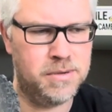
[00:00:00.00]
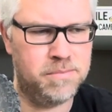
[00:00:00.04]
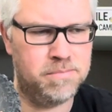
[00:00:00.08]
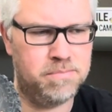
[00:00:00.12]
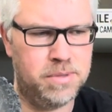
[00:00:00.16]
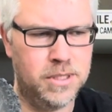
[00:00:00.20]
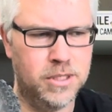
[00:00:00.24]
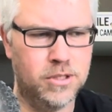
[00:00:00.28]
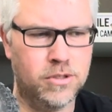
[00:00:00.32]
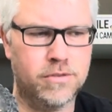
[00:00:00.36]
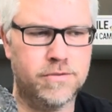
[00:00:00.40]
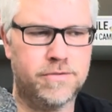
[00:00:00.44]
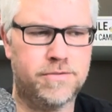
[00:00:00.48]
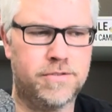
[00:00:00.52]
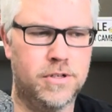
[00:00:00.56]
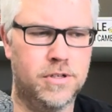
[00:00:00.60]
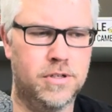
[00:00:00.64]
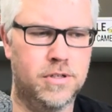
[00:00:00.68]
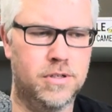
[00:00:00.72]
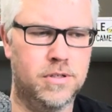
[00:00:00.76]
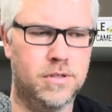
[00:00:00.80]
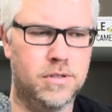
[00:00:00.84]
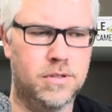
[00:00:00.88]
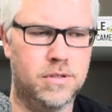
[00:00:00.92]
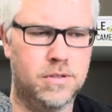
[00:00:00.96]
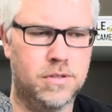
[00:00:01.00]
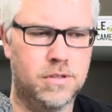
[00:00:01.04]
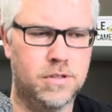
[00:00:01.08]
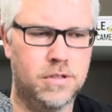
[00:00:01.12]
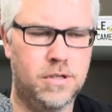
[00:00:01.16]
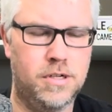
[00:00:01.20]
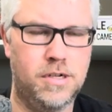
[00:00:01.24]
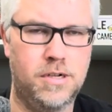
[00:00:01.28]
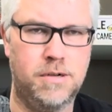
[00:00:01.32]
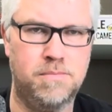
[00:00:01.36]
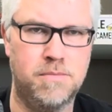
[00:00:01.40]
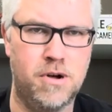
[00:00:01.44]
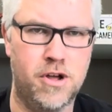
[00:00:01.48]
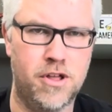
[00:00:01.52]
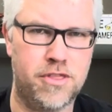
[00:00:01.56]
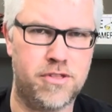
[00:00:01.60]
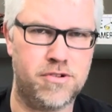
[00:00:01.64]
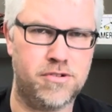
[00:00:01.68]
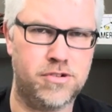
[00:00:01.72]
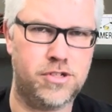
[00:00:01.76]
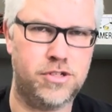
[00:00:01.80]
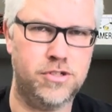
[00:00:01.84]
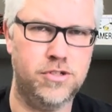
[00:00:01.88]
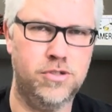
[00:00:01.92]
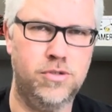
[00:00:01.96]
built for a month or
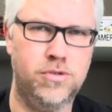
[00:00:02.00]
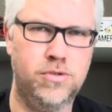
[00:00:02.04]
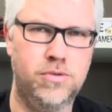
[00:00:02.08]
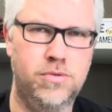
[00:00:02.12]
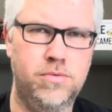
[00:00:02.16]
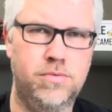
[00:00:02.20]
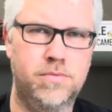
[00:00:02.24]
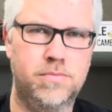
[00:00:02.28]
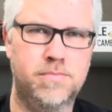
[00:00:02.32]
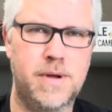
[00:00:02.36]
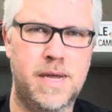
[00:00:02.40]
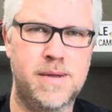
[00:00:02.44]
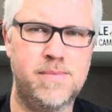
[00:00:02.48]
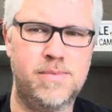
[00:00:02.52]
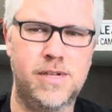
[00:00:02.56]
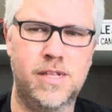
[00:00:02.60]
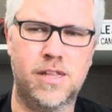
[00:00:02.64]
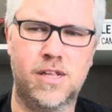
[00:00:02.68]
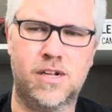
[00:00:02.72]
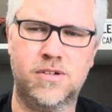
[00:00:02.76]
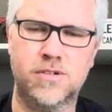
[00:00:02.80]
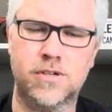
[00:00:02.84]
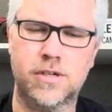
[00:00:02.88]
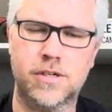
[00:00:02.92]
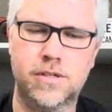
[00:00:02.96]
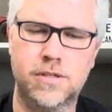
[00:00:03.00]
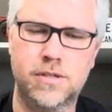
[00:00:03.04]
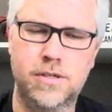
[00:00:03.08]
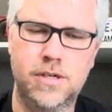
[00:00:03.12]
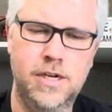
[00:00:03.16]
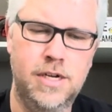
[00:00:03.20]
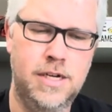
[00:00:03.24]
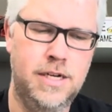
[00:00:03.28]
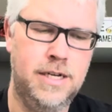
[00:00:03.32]
two, maybe longer,